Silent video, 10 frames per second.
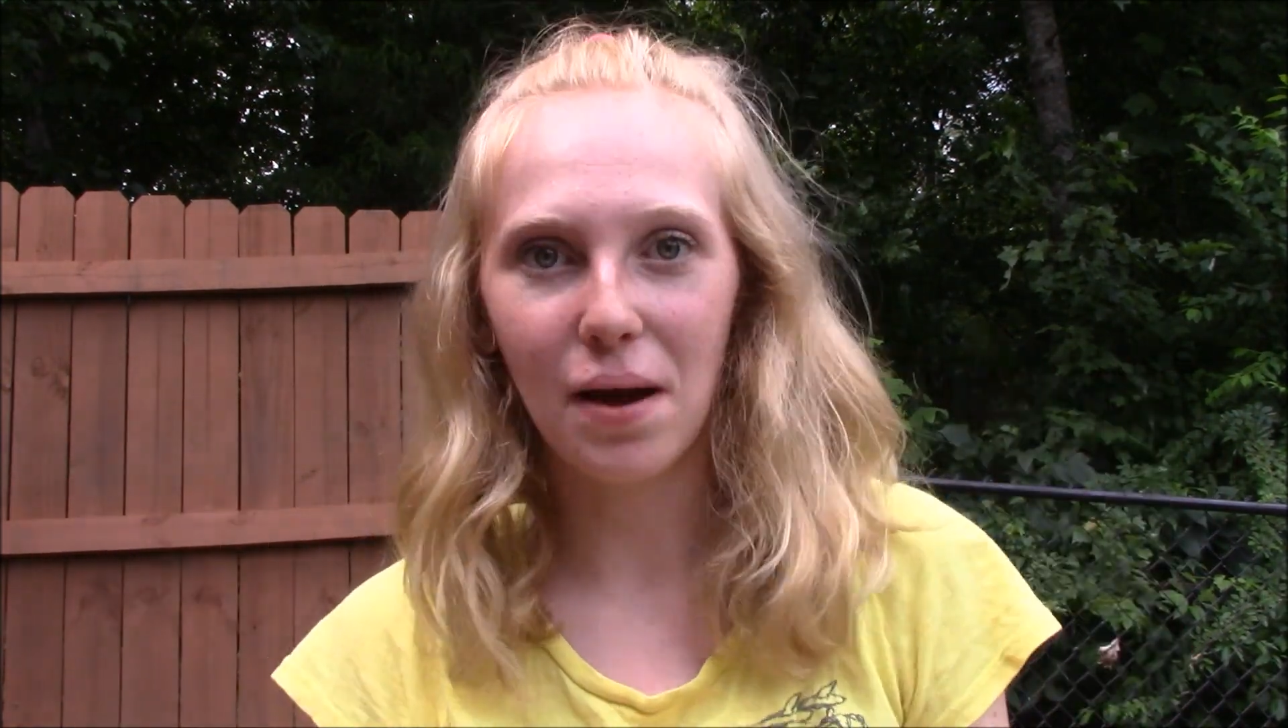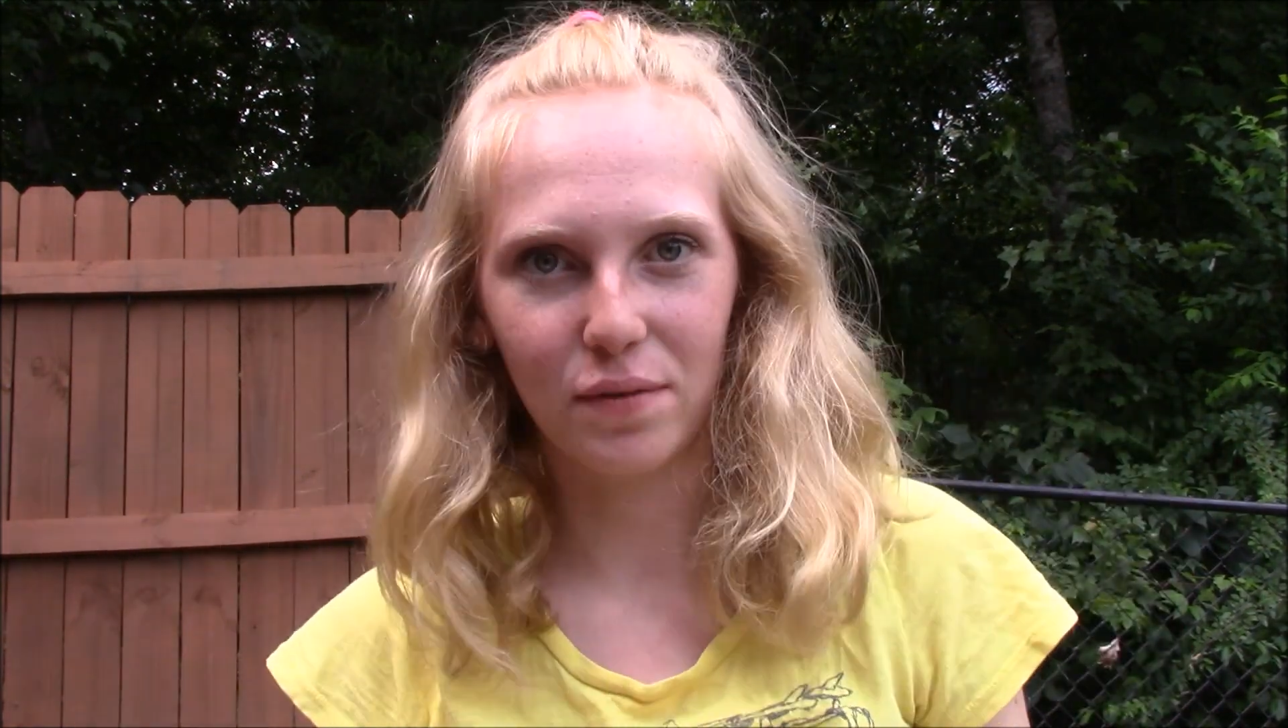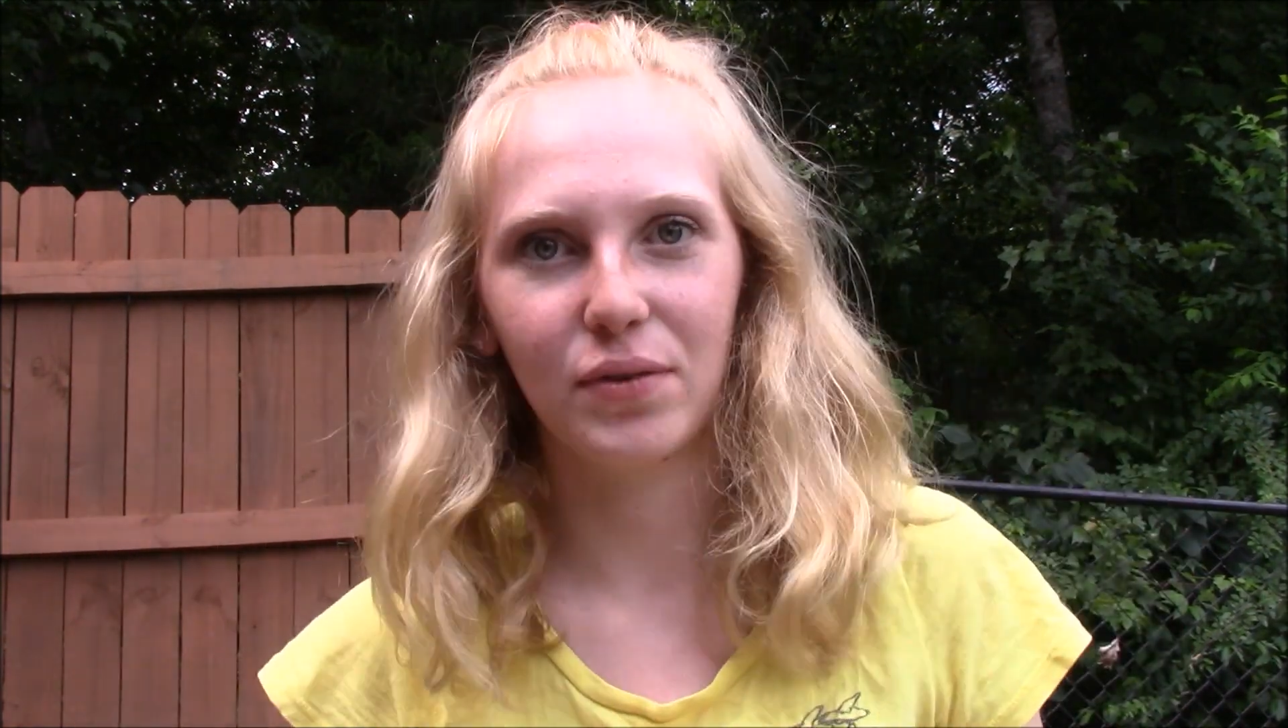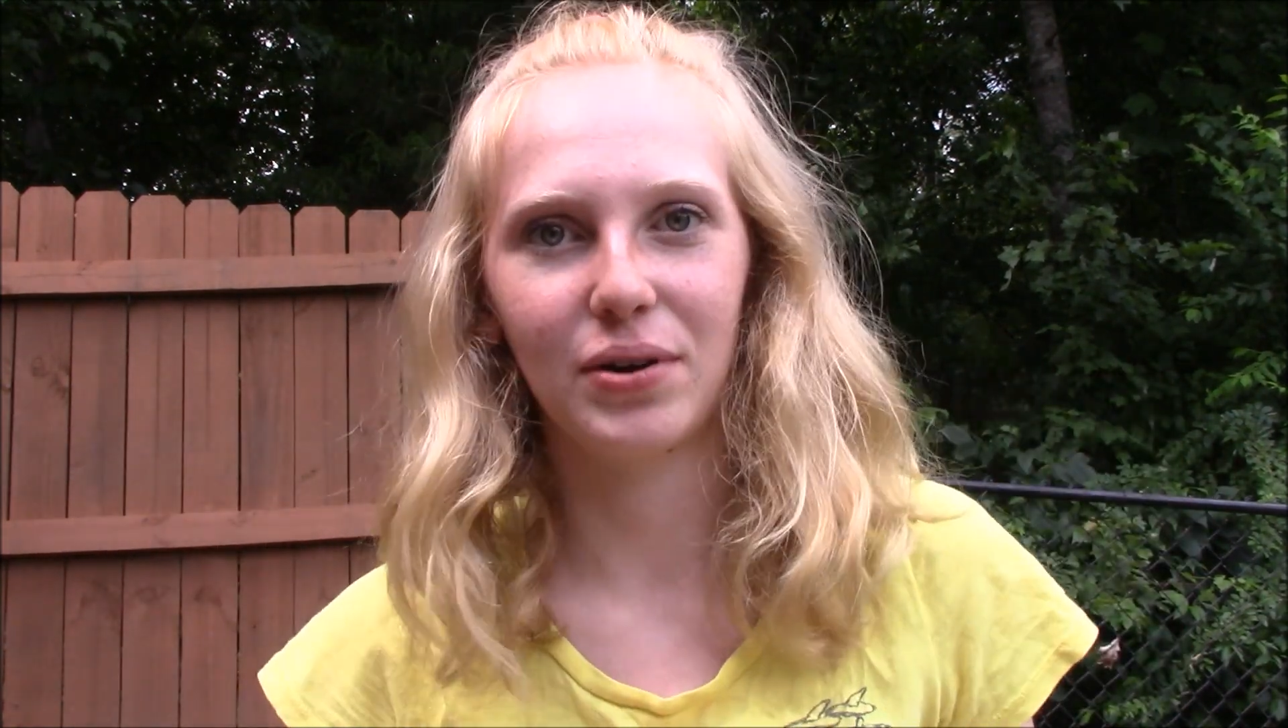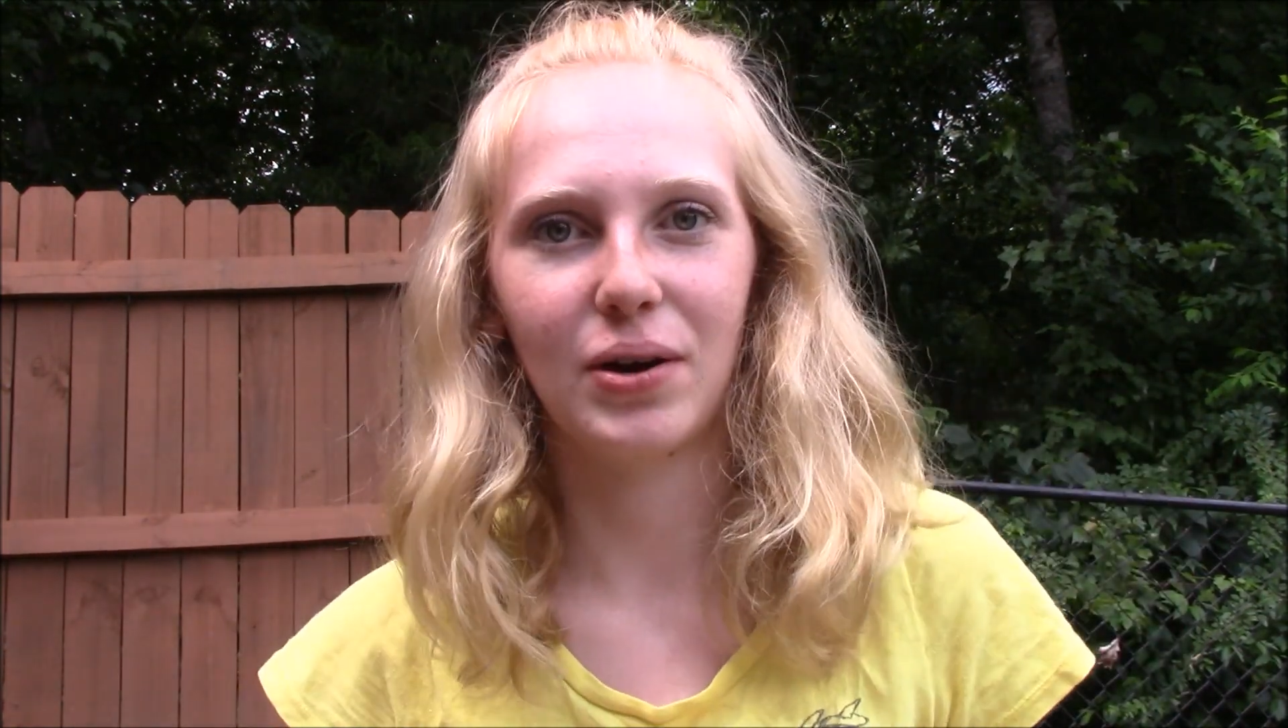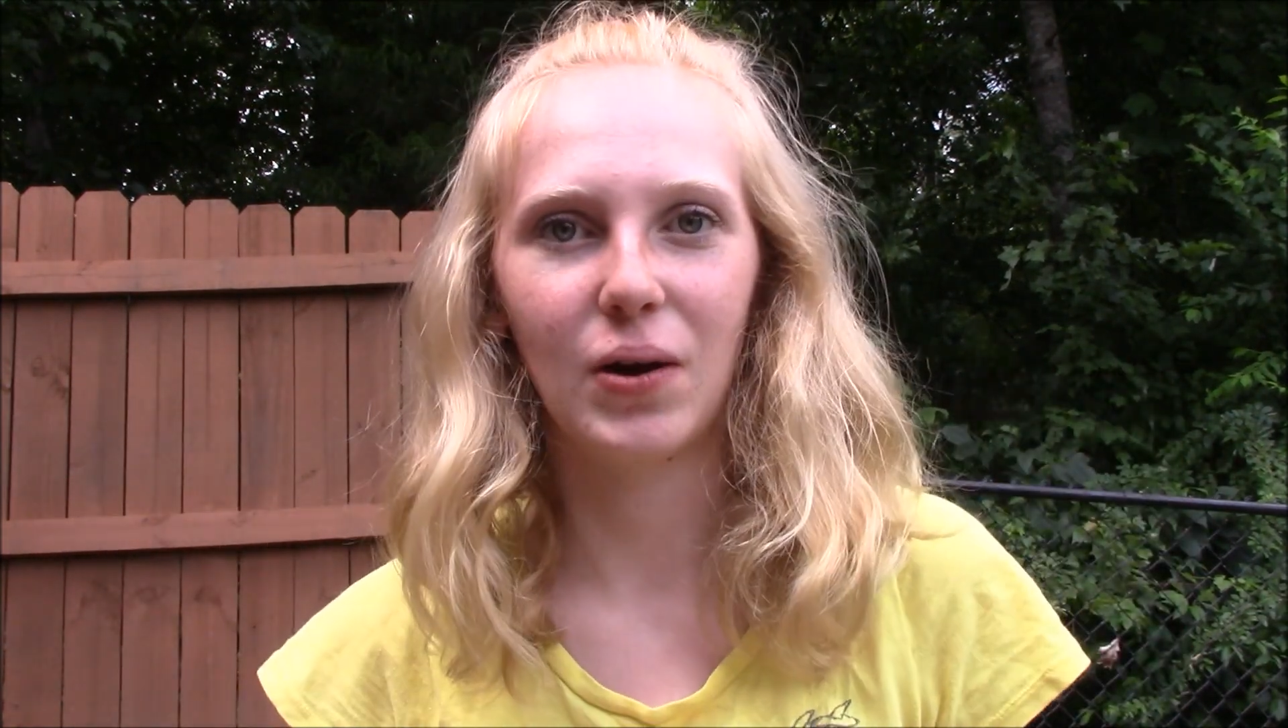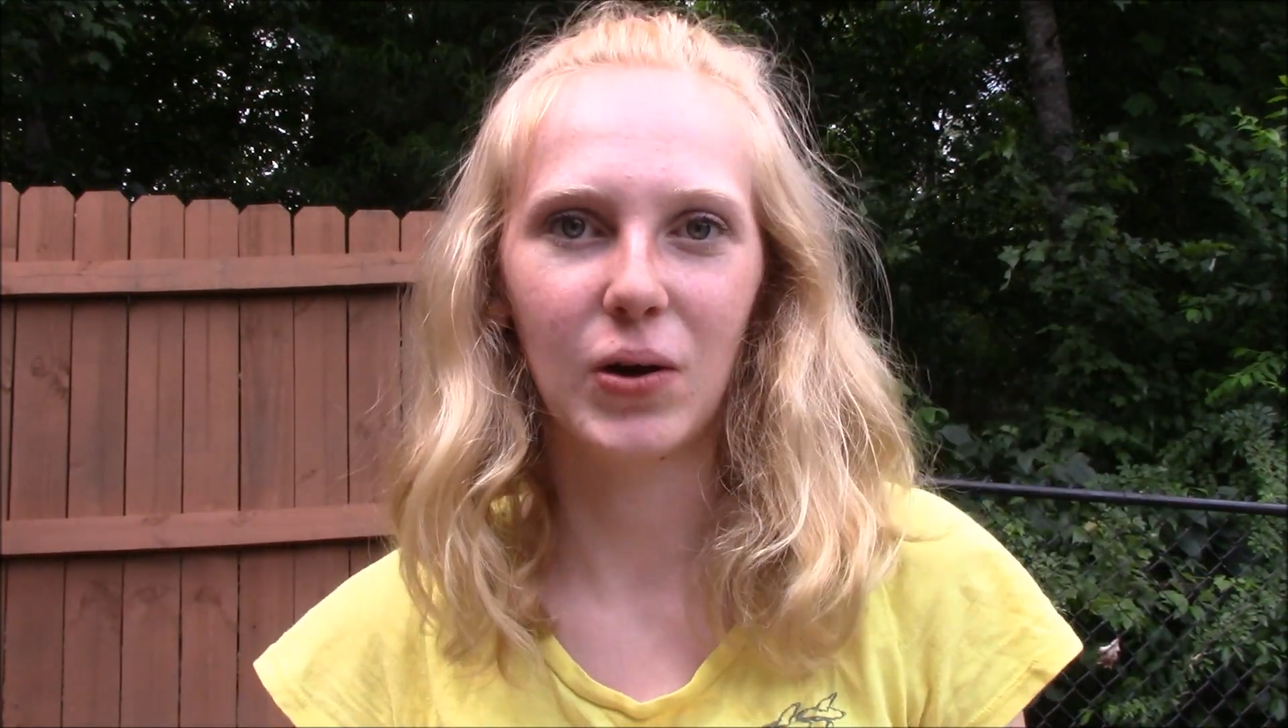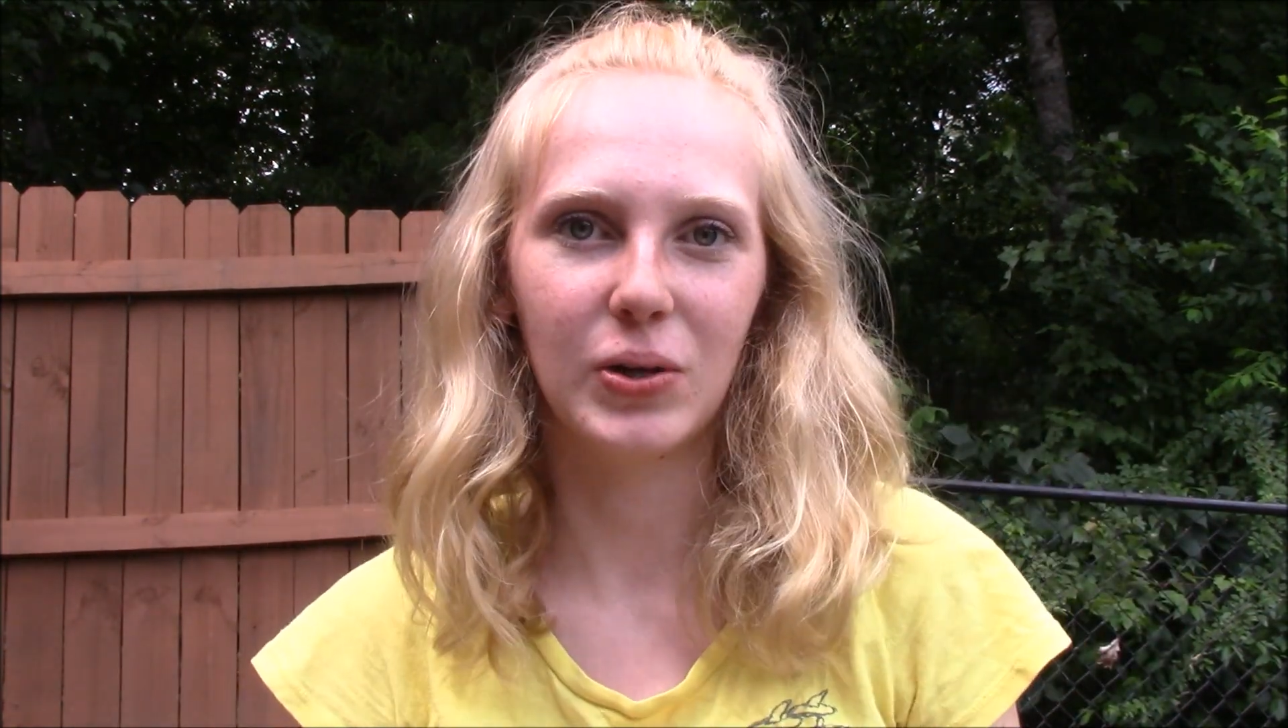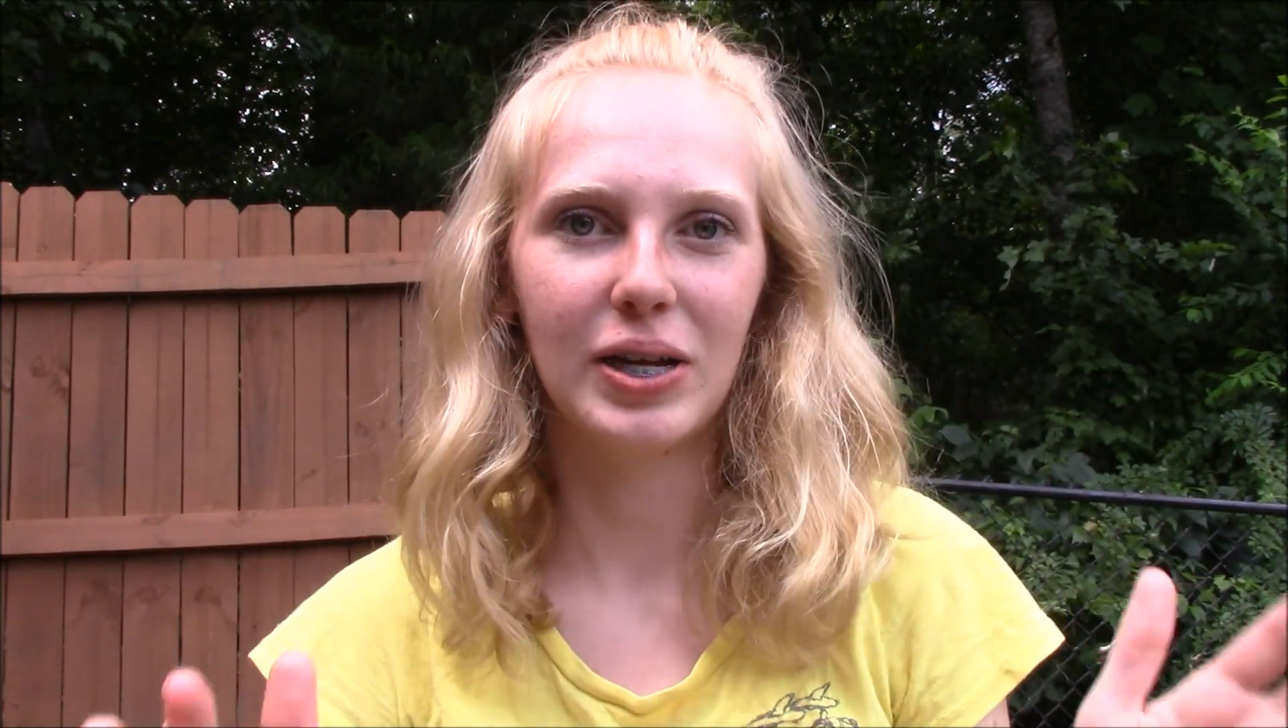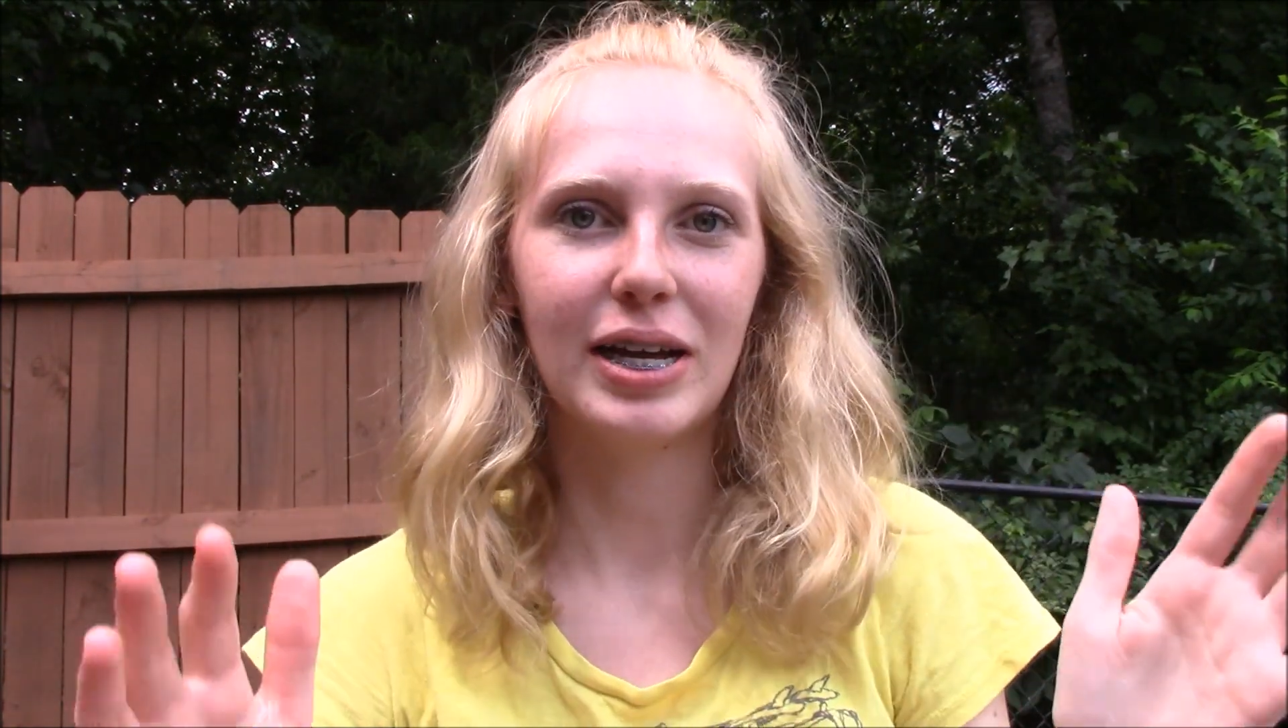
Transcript: effort at all.